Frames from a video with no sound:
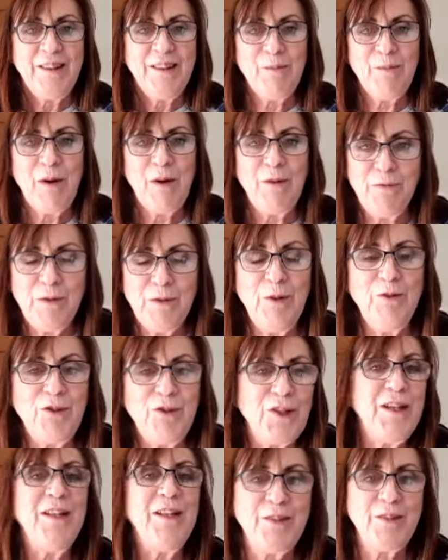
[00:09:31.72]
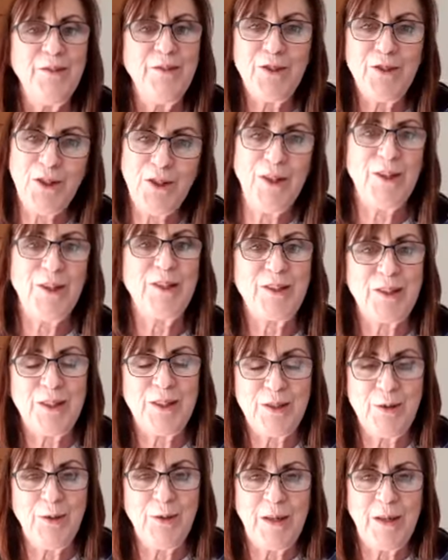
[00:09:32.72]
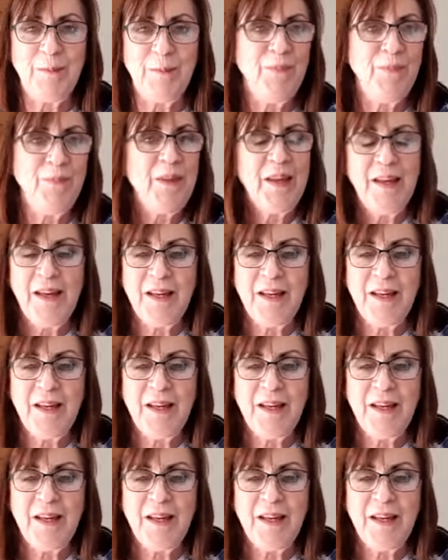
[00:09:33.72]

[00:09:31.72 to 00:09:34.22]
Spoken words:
my future isn't just doing